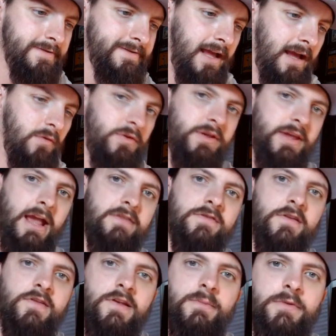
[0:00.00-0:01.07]
When you get
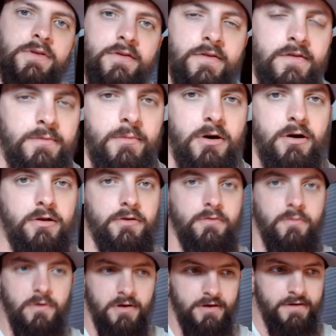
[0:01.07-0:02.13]
to some of the smaller
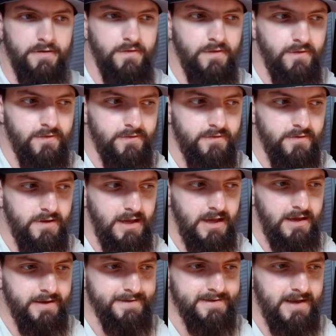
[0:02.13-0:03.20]
ones,
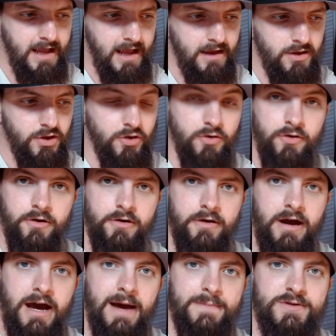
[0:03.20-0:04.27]

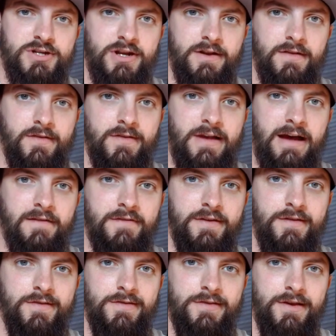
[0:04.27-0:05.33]
your options
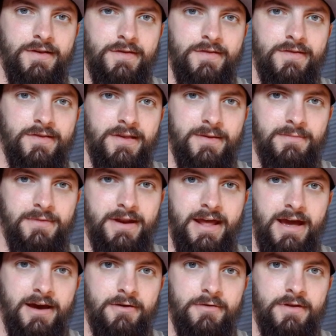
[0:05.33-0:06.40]
obviously slim
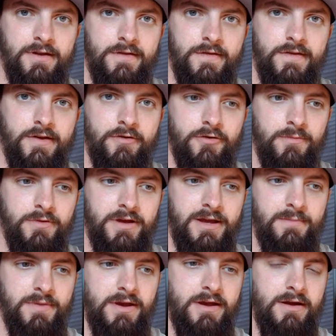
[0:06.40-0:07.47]
down
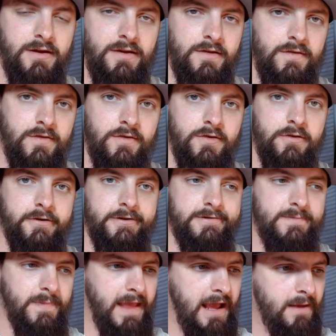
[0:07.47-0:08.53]
considerably because
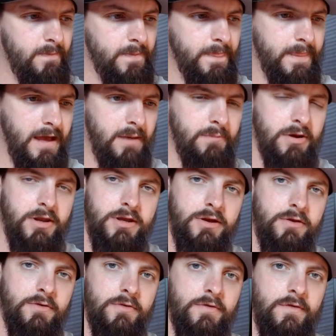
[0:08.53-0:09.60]
I'm going to
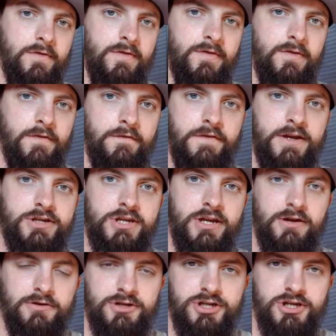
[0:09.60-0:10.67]
use the
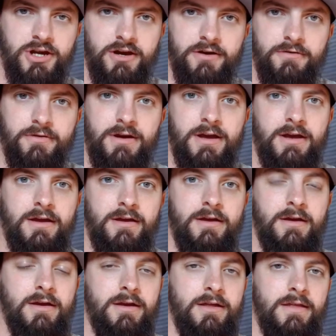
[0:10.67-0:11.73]
Fishkill show.
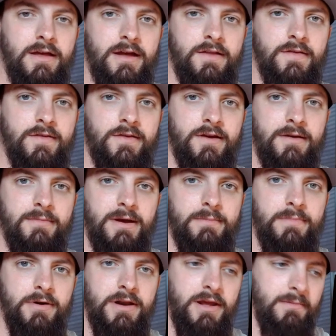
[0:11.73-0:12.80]
That's my
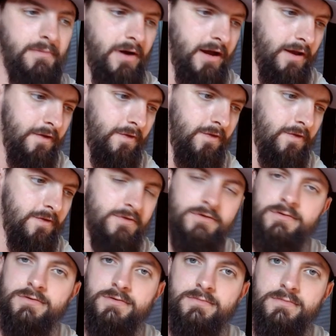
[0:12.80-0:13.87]
buddy Mike's
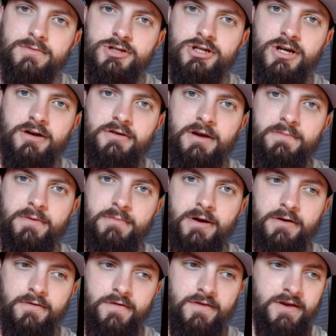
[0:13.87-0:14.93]
show. He
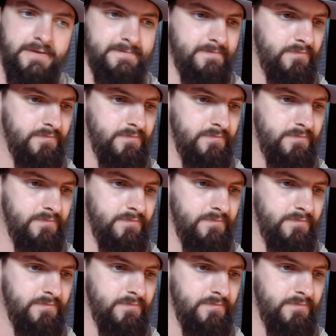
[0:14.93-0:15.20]
promotes it.